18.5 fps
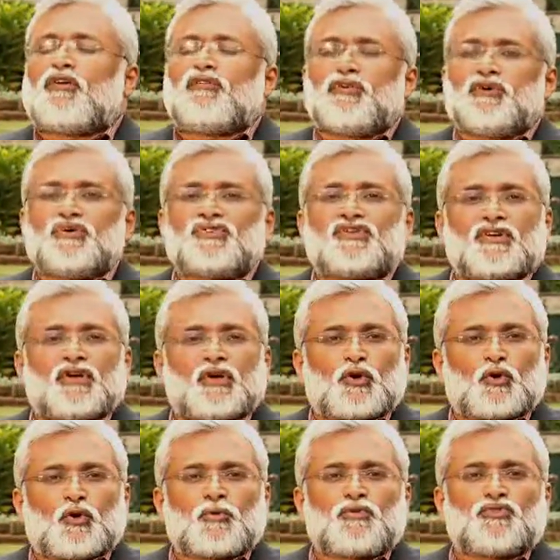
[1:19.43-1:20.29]
user
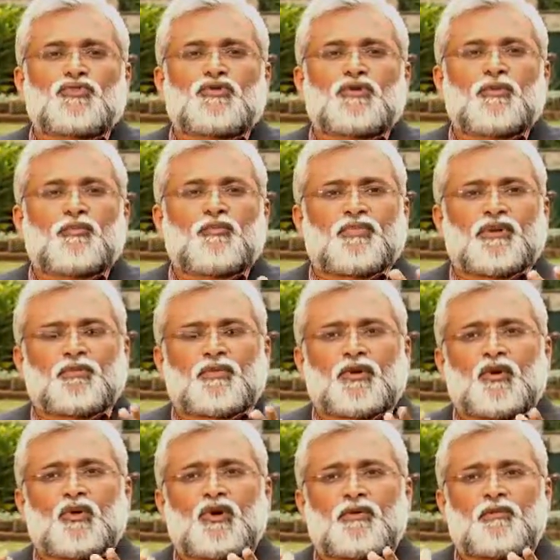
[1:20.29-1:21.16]
groups,
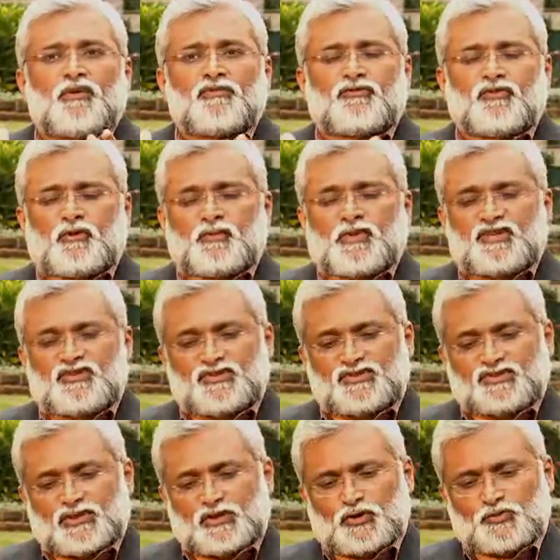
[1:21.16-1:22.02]
people who have been formed as
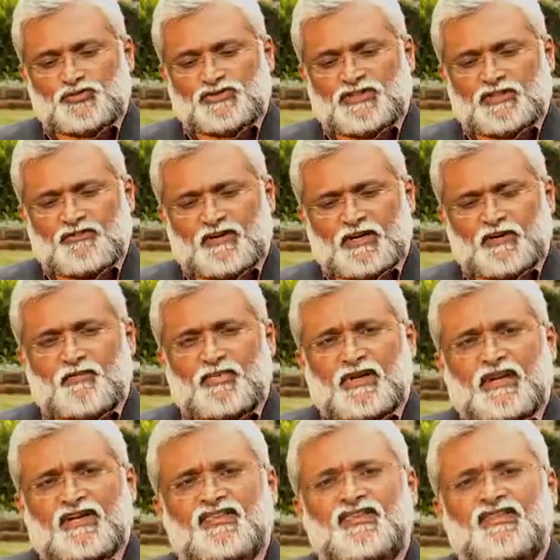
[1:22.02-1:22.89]
user groups in the
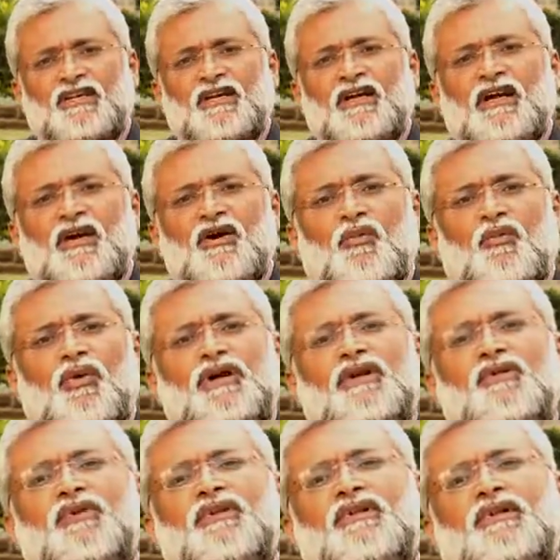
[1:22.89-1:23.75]
floodplains,
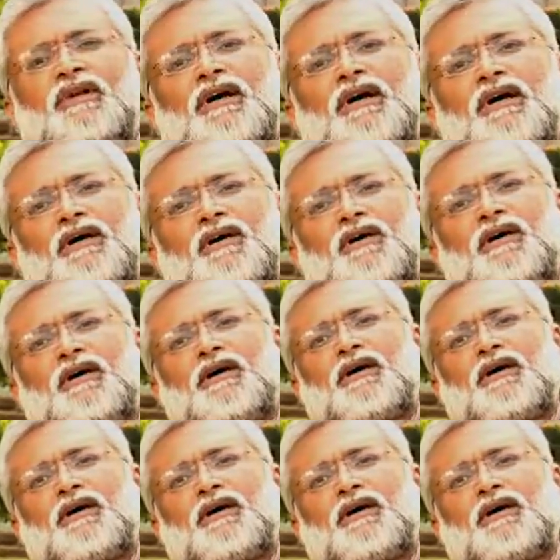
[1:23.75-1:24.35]
work with the